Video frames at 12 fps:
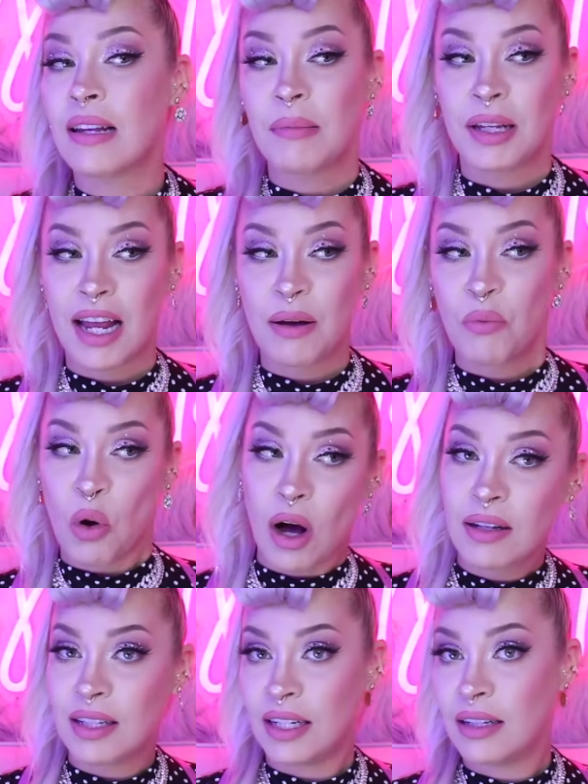I mean, I
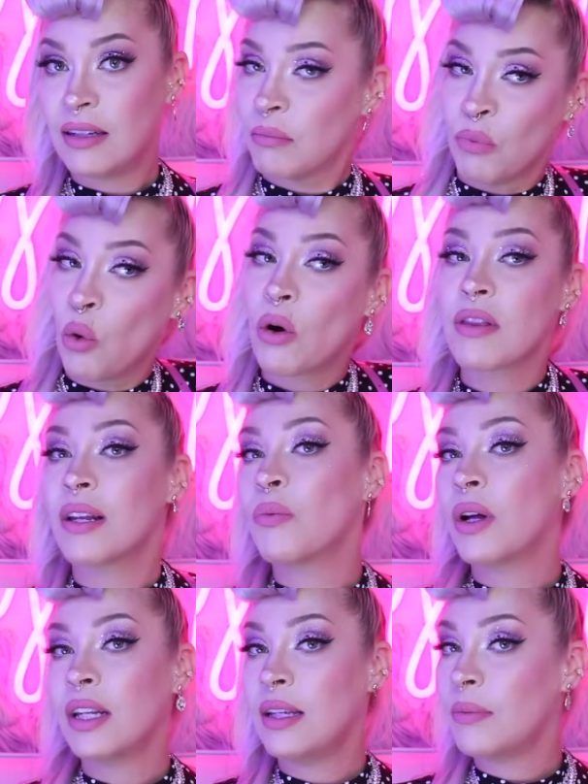wanted more than
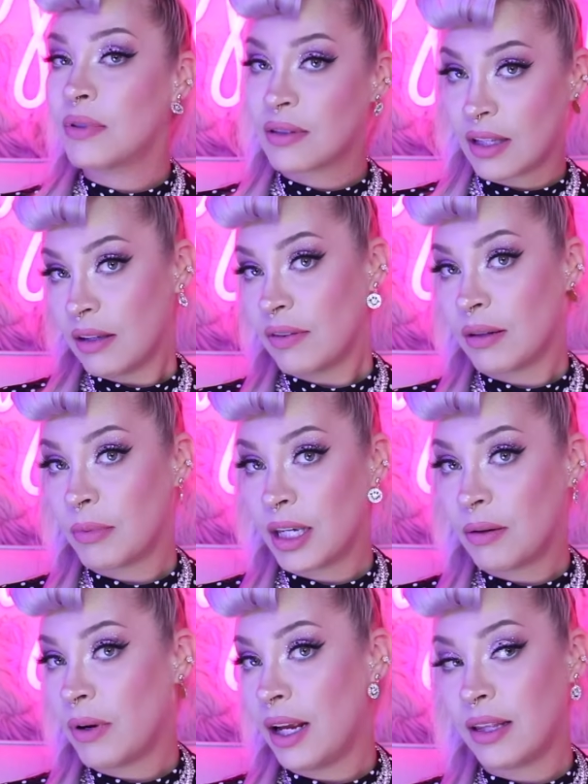what he was giving
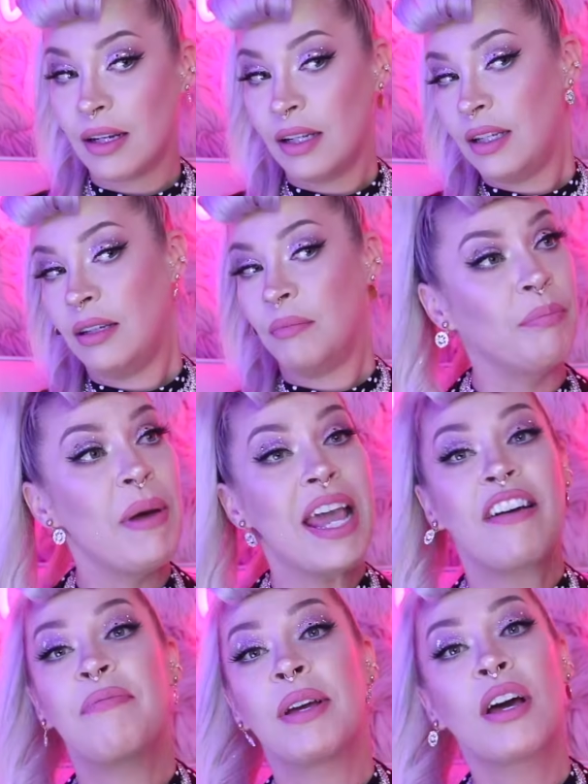me, right? Than he may
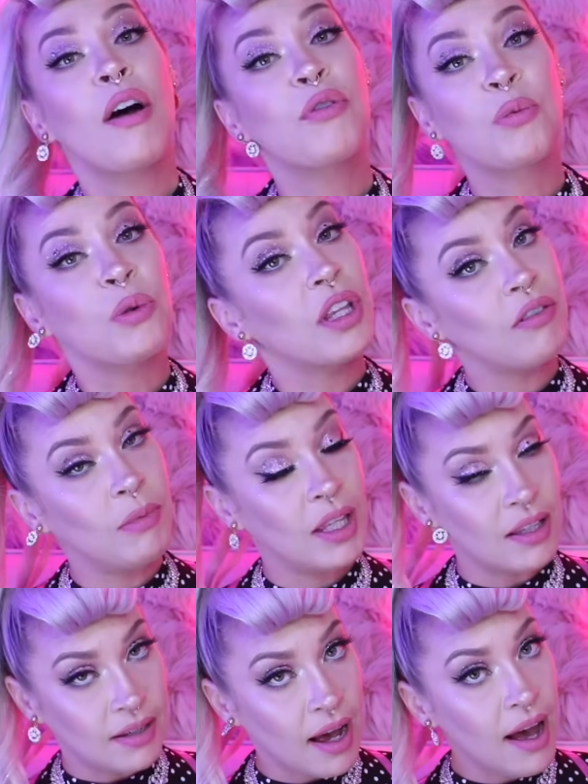have been comfortable giving me
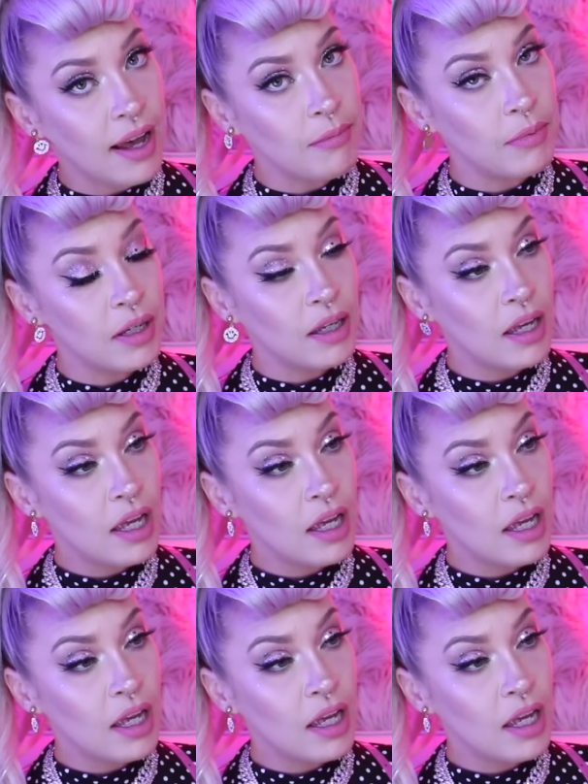at the time.